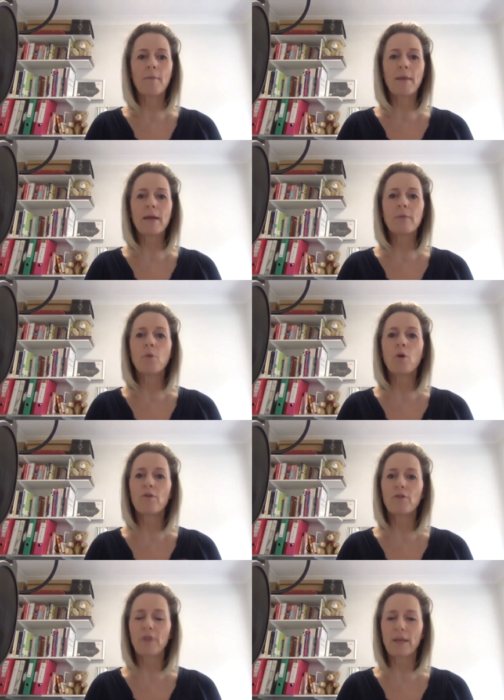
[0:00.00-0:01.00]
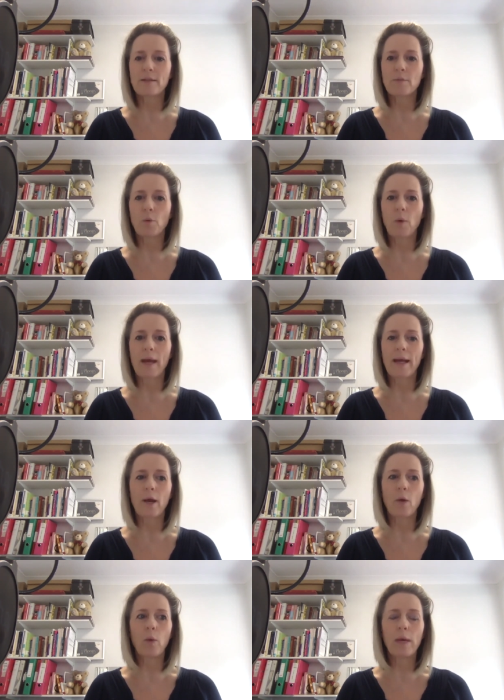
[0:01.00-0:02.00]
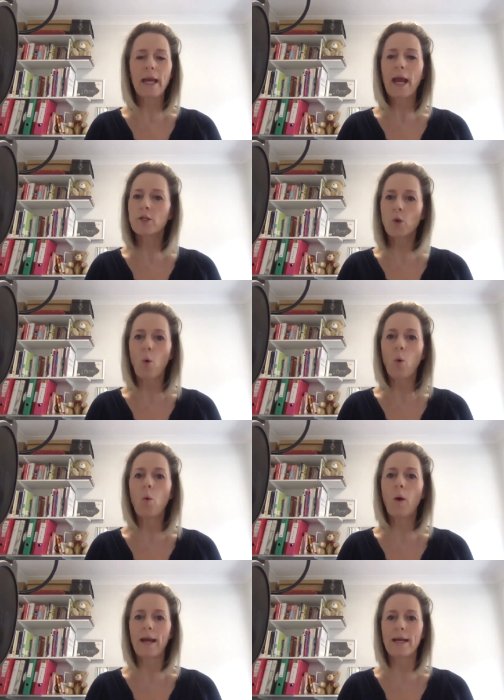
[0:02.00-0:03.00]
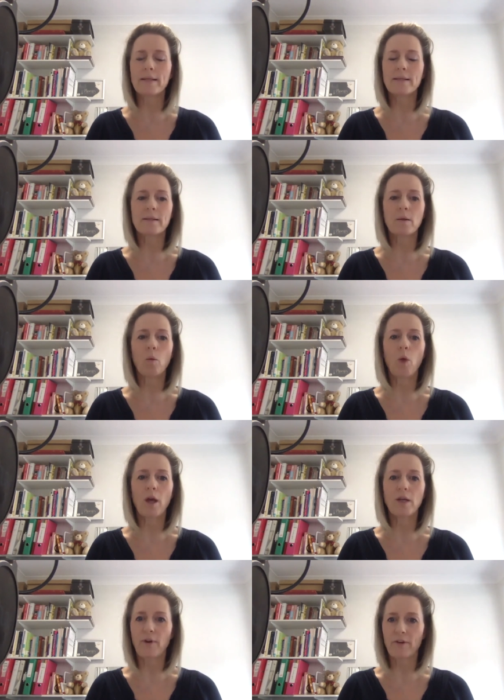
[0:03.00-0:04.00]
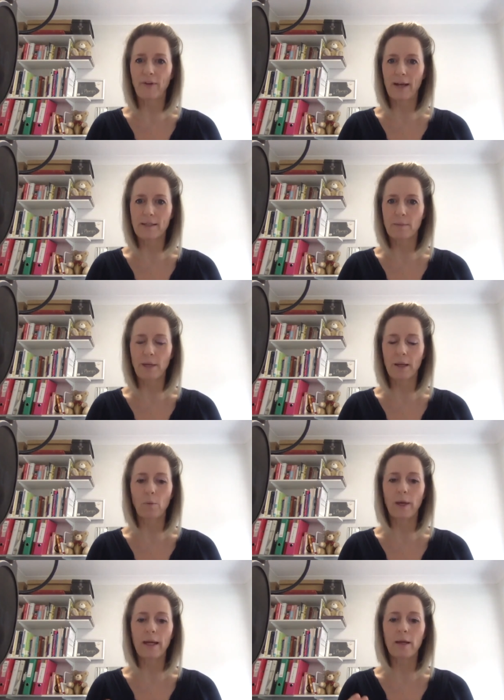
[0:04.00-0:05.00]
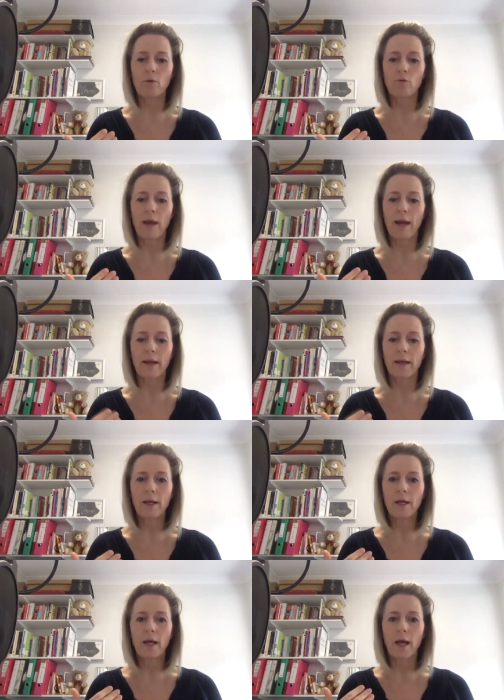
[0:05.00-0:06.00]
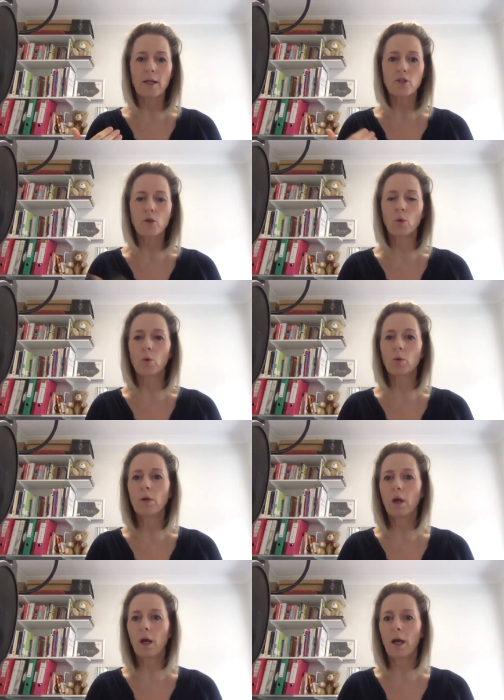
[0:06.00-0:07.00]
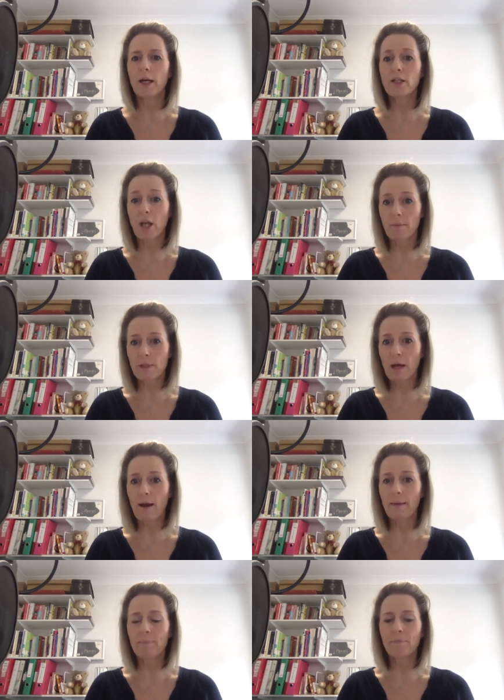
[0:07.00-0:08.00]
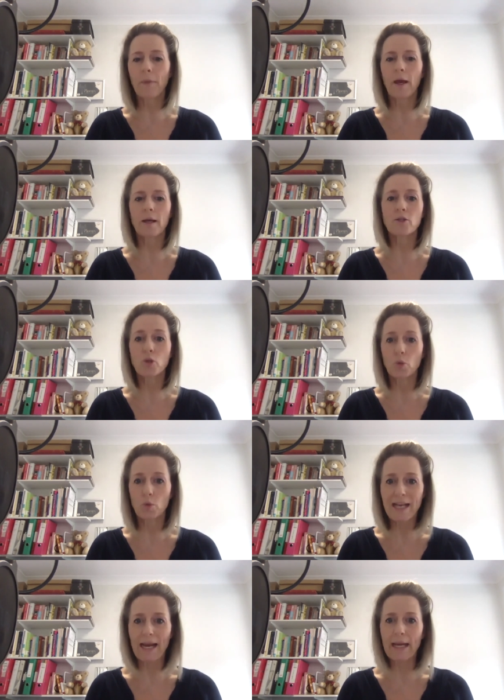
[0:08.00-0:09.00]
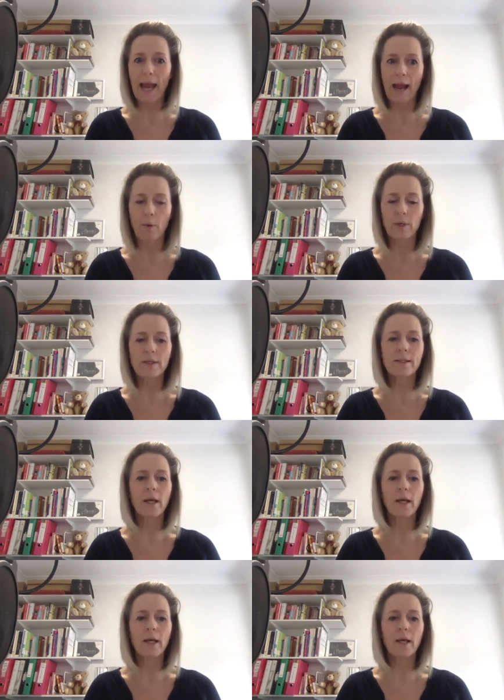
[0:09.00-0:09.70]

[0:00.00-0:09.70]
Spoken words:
in more of a flexible way. Now, we had always worked very flexibly. We ran school term time, school day hours.